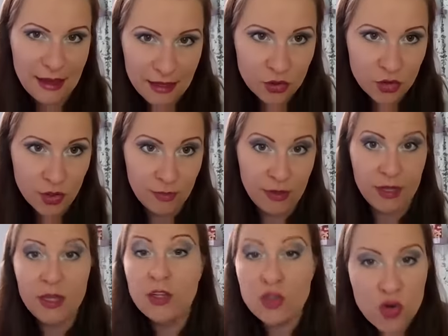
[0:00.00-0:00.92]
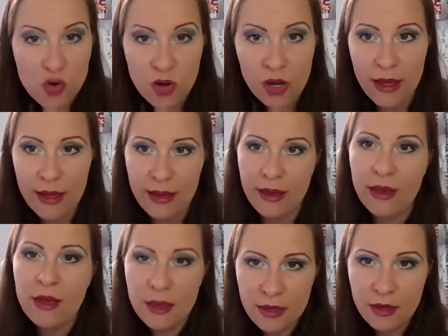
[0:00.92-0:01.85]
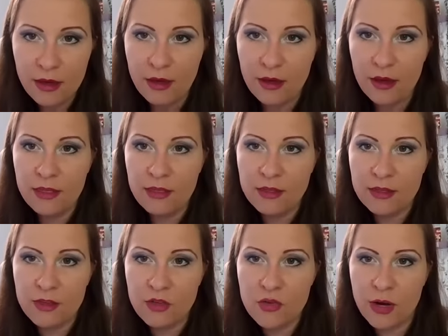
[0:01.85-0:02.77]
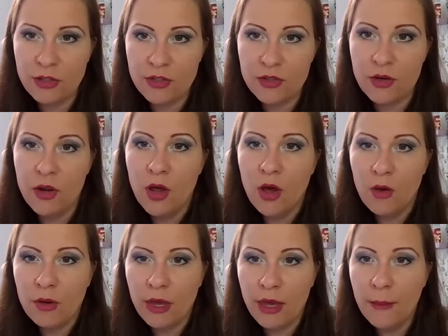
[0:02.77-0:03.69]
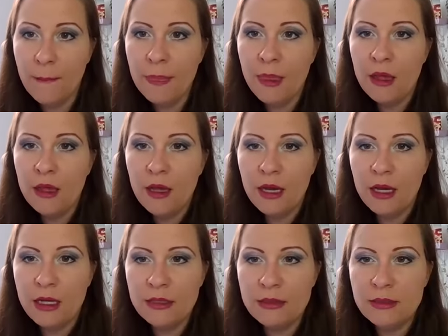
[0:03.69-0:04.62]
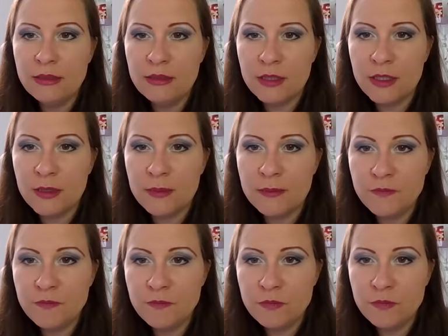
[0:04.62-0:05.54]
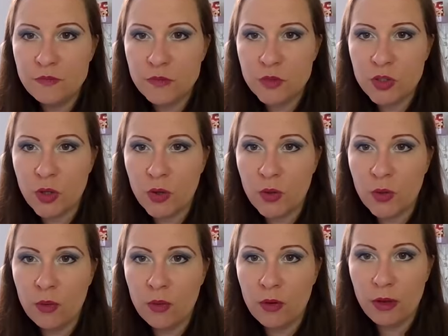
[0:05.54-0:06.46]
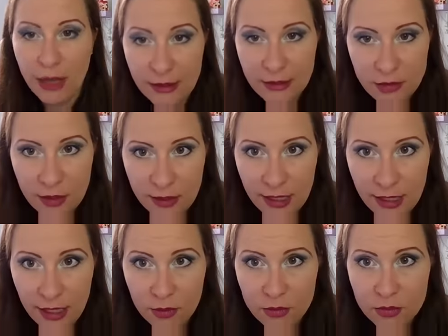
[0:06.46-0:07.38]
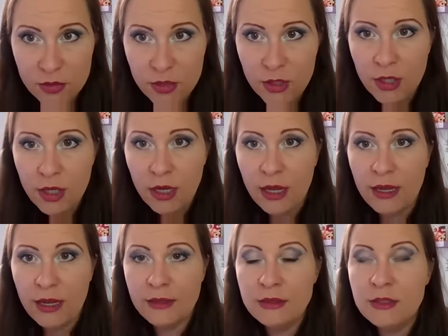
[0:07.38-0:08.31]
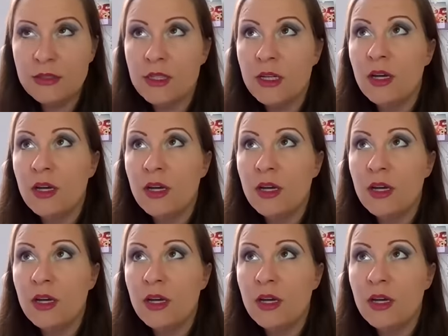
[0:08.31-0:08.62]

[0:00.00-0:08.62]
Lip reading: in Germany to lie here in this situation, okay? And so lies are allowed, and